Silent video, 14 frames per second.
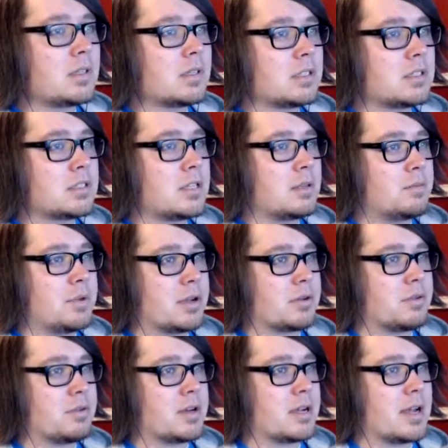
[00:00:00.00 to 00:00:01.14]
can see that
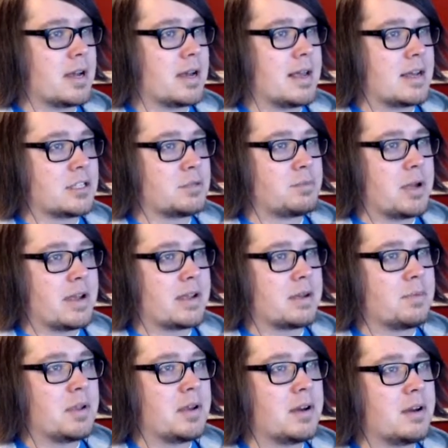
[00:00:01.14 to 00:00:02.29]
Bitcoin kind of had a spike
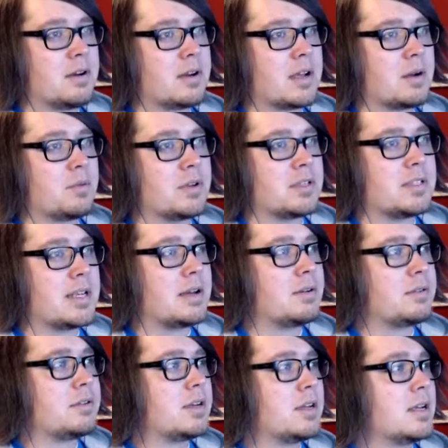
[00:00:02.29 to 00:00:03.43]
up here and kind of went
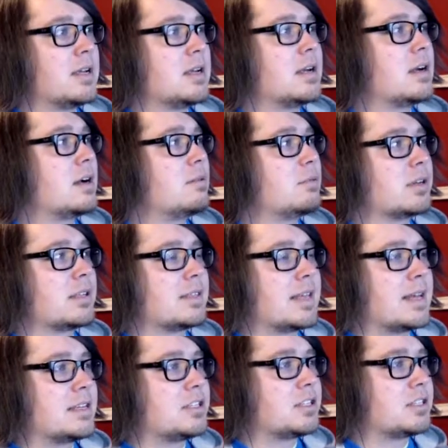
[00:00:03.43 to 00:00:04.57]
down. We'll look at
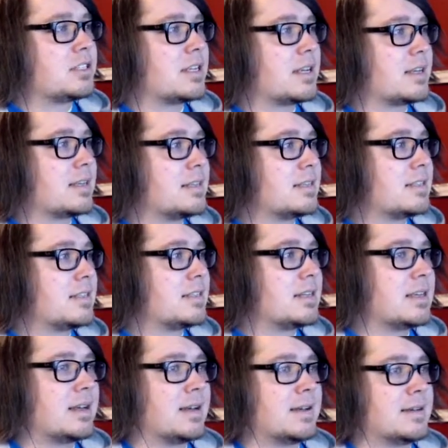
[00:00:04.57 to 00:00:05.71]
that in just a second.
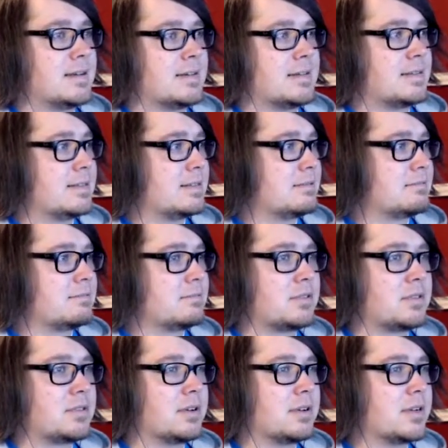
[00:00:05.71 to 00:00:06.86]

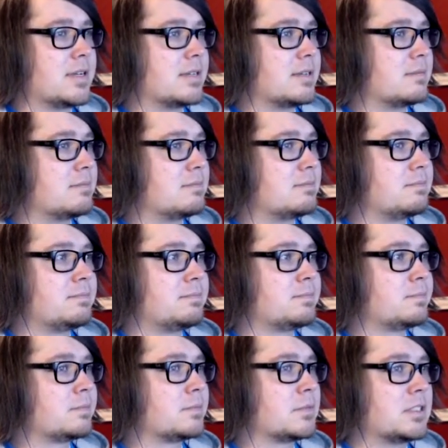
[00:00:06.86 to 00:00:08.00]
Ethereum
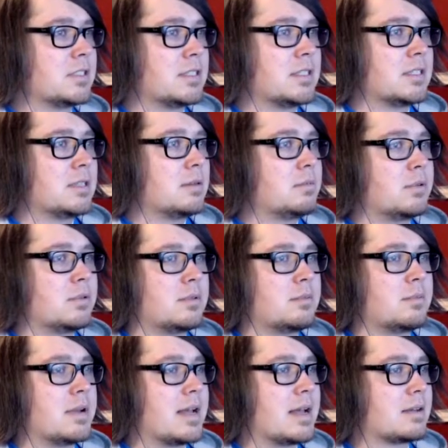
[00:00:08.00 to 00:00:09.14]
pulling
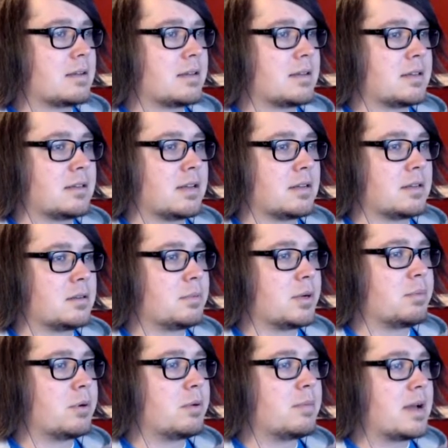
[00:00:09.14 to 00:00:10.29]
back, got a little bit
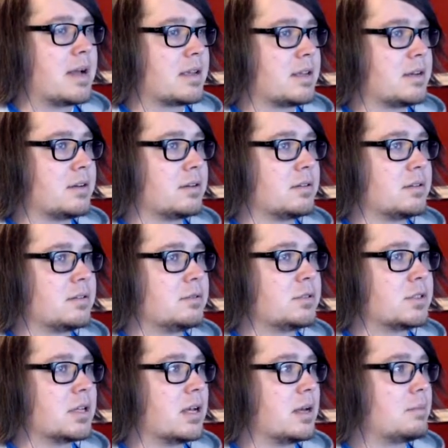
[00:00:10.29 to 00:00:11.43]
of pullback here.
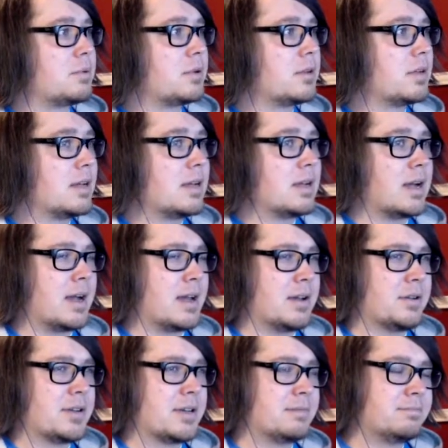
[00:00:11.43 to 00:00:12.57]
Who's up?
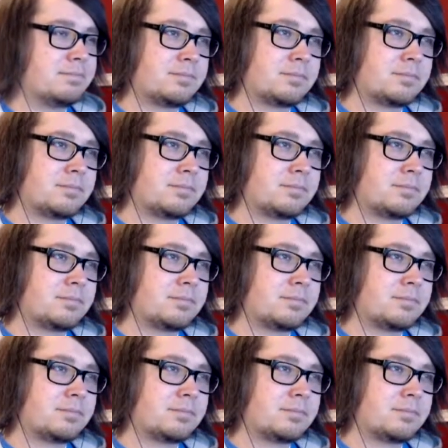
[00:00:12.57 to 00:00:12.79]
IOTA.